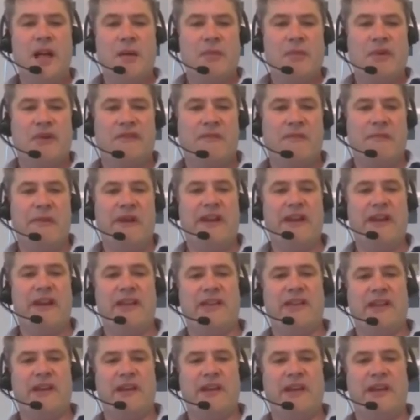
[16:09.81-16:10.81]
But for me,
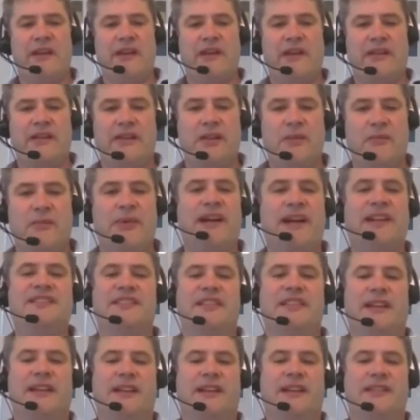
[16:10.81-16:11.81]
the the
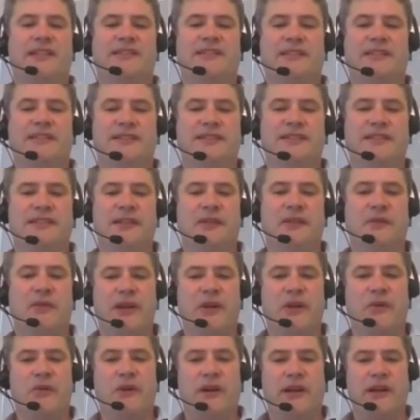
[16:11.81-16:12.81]
best thing is is that when
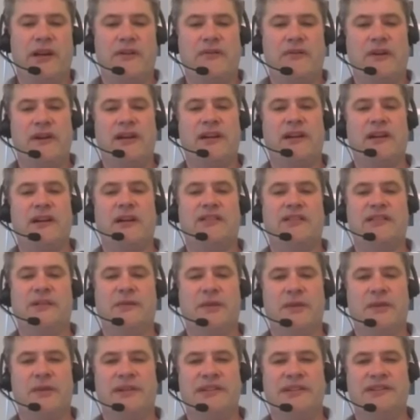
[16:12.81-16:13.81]
you're working very closely
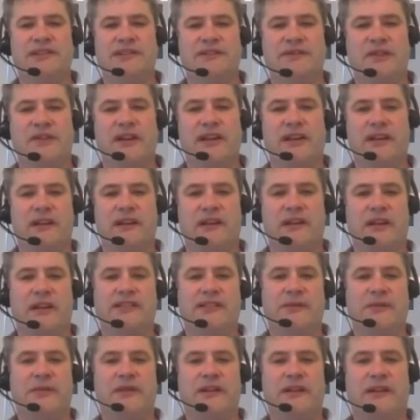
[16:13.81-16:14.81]
with the business, very
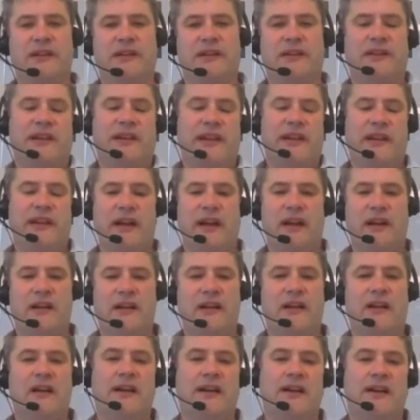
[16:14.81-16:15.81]
closely with the, the uh,
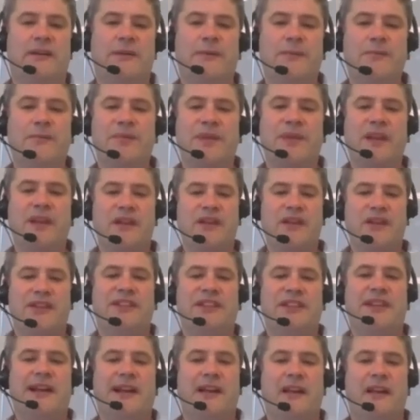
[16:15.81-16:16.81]
client, you
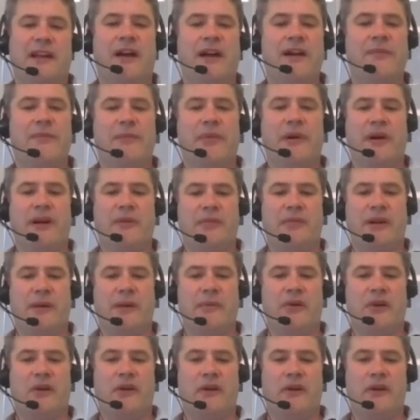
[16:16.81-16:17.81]
see that light bulb
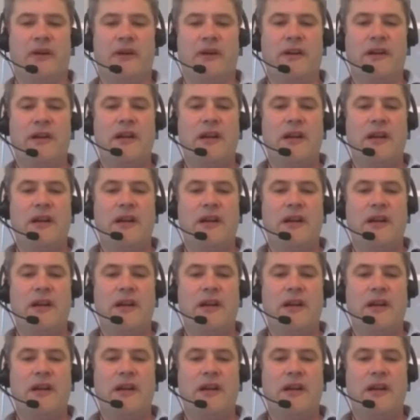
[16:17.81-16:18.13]
come on.